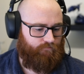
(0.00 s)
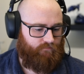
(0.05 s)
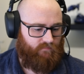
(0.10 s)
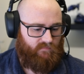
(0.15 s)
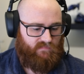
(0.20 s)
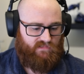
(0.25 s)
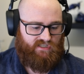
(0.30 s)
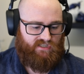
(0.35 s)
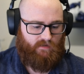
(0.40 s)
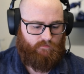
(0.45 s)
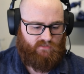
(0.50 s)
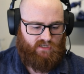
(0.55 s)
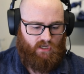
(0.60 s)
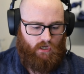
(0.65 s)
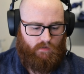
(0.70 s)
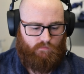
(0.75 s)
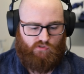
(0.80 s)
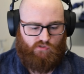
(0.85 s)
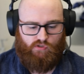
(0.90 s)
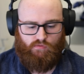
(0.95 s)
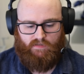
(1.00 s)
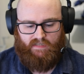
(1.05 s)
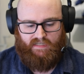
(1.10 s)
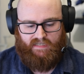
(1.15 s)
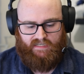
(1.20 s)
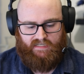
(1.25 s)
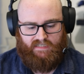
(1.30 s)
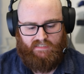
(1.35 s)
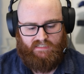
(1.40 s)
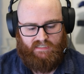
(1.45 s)
Sometimes you
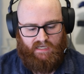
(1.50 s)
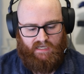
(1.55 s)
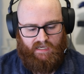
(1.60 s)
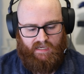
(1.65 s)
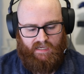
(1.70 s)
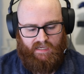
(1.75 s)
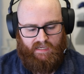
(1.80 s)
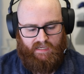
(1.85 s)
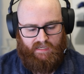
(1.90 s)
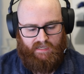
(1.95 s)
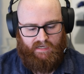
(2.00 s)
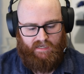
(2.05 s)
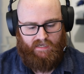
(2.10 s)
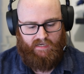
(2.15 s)
need a